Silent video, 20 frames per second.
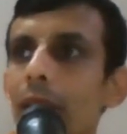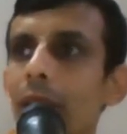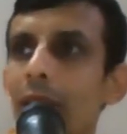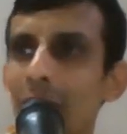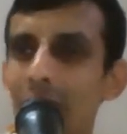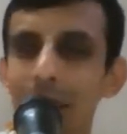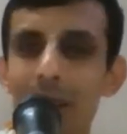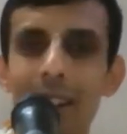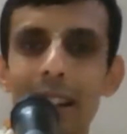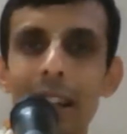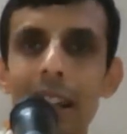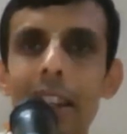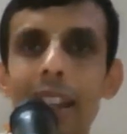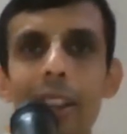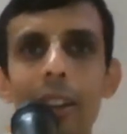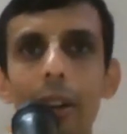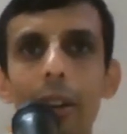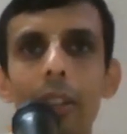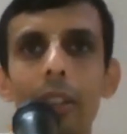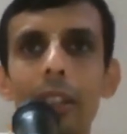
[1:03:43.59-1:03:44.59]
We are all
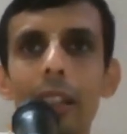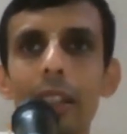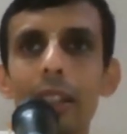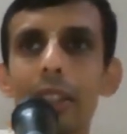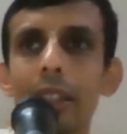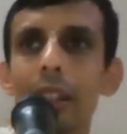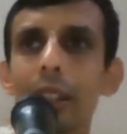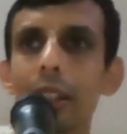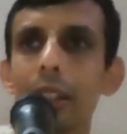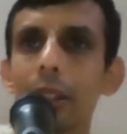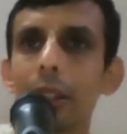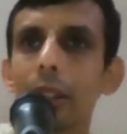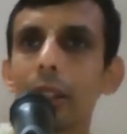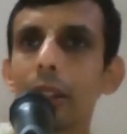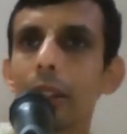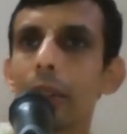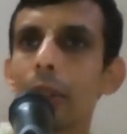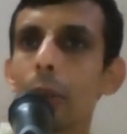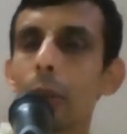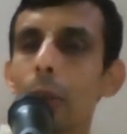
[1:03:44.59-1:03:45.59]
reading all these things.
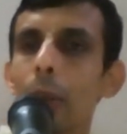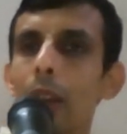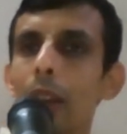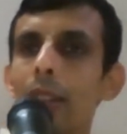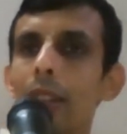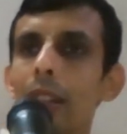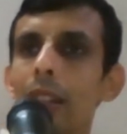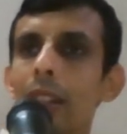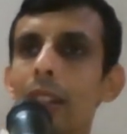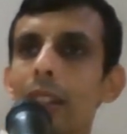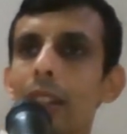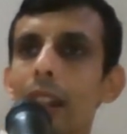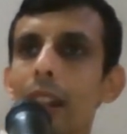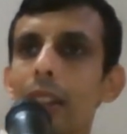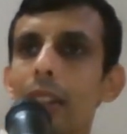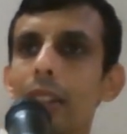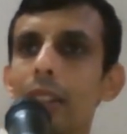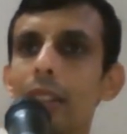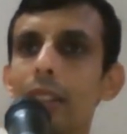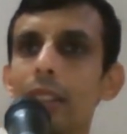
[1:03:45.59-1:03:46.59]
You may think
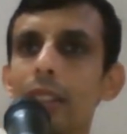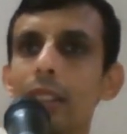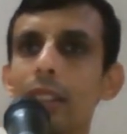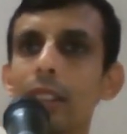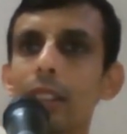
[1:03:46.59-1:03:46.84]
that